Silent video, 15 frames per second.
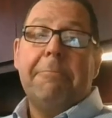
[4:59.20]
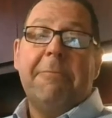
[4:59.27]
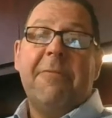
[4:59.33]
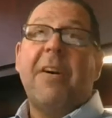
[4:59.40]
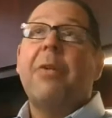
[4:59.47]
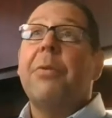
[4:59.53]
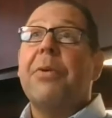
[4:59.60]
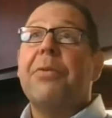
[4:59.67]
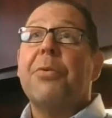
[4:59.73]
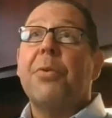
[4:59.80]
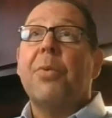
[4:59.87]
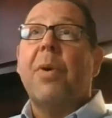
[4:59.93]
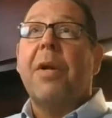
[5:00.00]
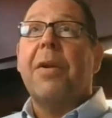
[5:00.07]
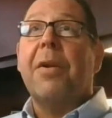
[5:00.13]
following
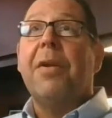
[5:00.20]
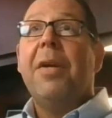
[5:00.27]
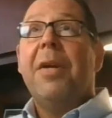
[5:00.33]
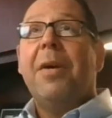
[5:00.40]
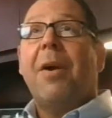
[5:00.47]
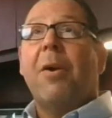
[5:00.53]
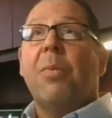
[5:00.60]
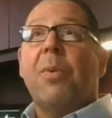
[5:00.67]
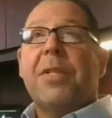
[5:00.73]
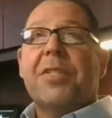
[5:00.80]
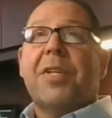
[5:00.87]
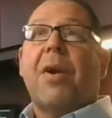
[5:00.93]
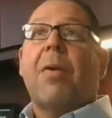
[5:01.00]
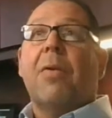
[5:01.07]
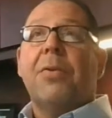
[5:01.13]
through on our
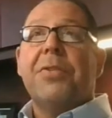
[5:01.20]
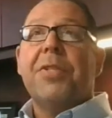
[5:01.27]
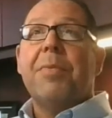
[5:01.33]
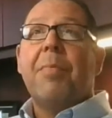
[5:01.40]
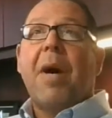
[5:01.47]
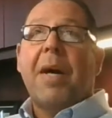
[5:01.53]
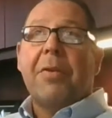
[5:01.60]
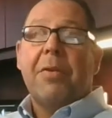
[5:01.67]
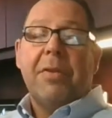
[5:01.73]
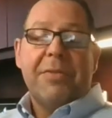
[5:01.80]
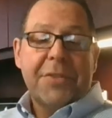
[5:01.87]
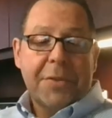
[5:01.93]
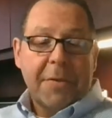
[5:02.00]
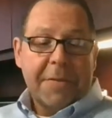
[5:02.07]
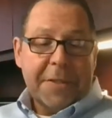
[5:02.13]
Ritz-Carlton model of
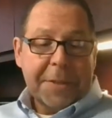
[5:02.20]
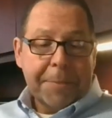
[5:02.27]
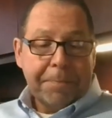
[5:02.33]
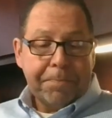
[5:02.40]
service.